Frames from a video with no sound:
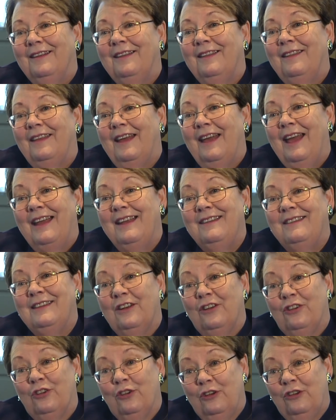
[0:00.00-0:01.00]
They did
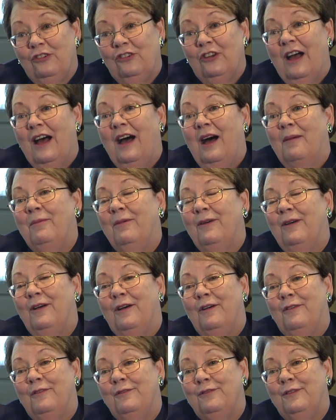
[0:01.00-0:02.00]
a good job
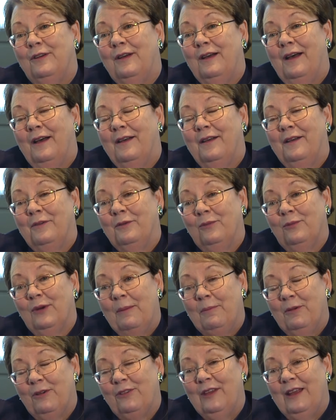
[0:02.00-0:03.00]
of
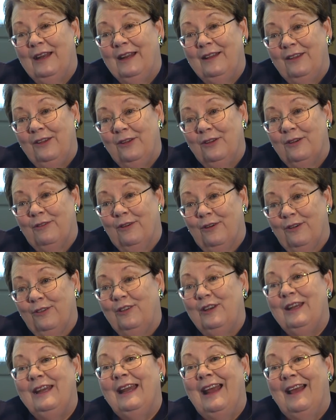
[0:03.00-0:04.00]
representing the
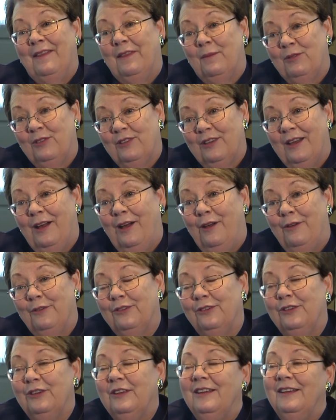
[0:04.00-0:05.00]
university and
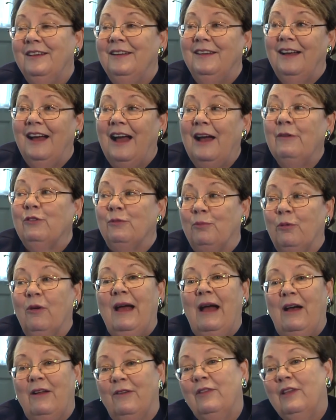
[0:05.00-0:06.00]
themselves. I was
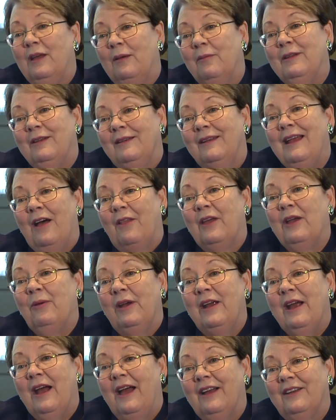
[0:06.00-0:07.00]
proud of them and how they
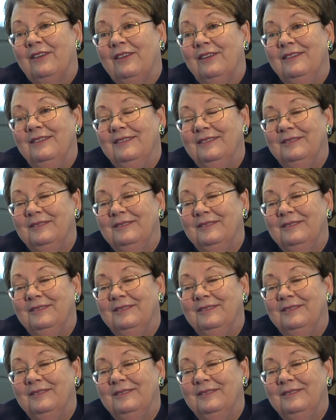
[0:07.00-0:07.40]
reacted.